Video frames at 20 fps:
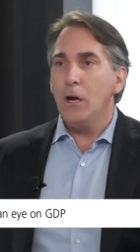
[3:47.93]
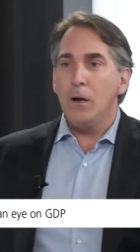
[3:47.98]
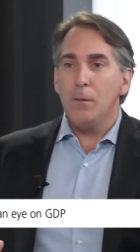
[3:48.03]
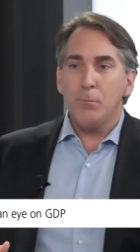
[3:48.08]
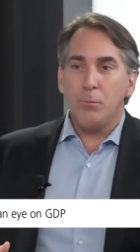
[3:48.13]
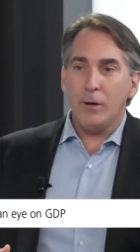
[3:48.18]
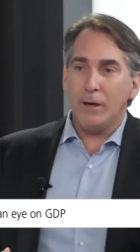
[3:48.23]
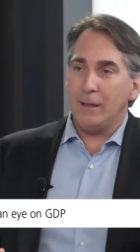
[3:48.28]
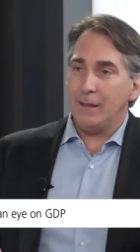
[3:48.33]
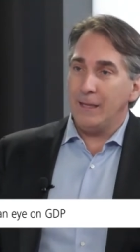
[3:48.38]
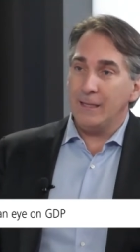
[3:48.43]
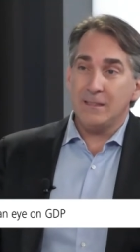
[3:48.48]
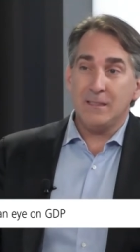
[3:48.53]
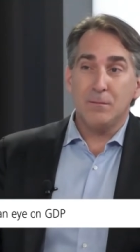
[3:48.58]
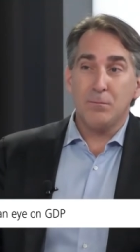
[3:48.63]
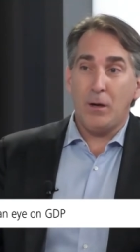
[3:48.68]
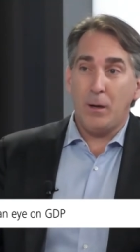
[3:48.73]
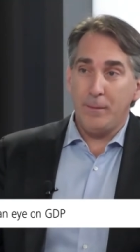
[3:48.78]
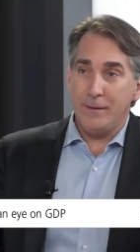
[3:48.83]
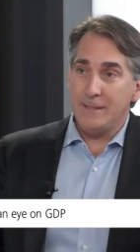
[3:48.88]
put at less than
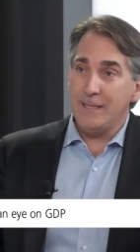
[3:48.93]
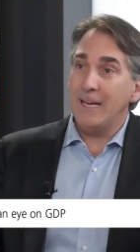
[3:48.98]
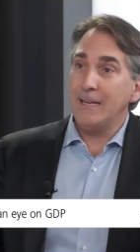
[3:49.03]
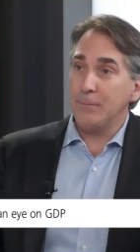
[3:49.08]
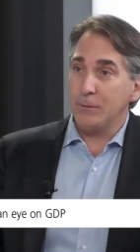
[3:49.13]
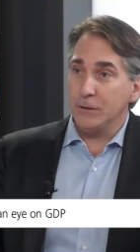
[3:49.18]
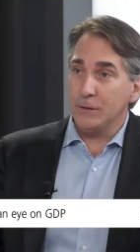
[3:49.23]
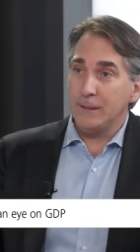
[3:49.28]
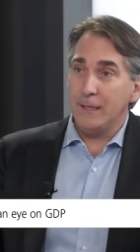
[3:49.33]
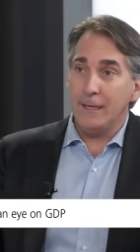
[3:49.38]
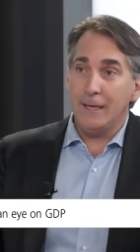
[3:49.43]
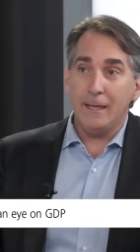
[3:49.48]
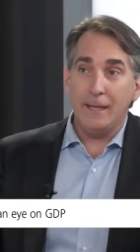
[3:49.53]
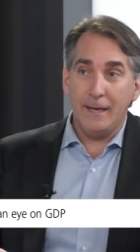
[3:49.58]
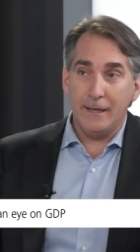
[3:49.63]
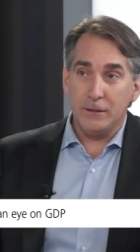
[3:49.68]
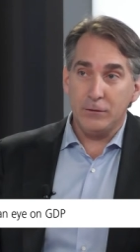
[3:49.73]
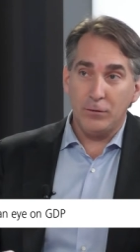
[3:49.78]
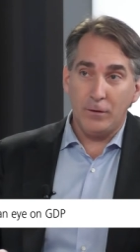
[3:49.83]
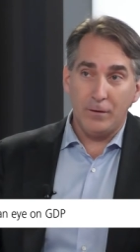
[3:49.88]
probably 10% in the
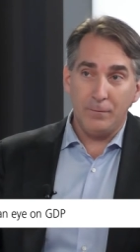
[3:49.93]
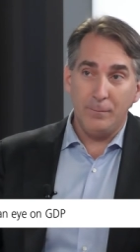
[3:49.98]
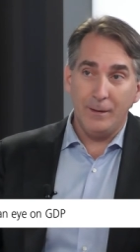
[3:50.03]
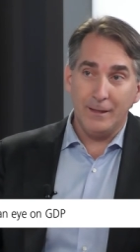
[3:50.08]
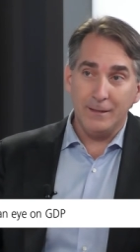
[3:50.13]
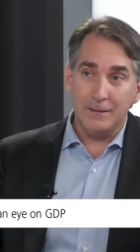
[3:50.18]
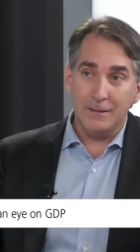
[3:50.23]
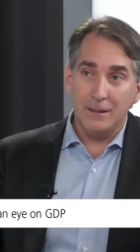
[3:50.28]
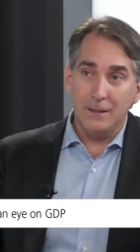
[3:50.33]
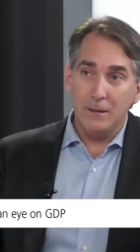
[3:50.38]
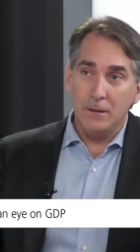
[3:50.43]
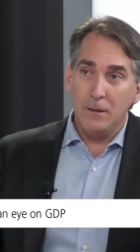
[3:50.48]
next 12 months.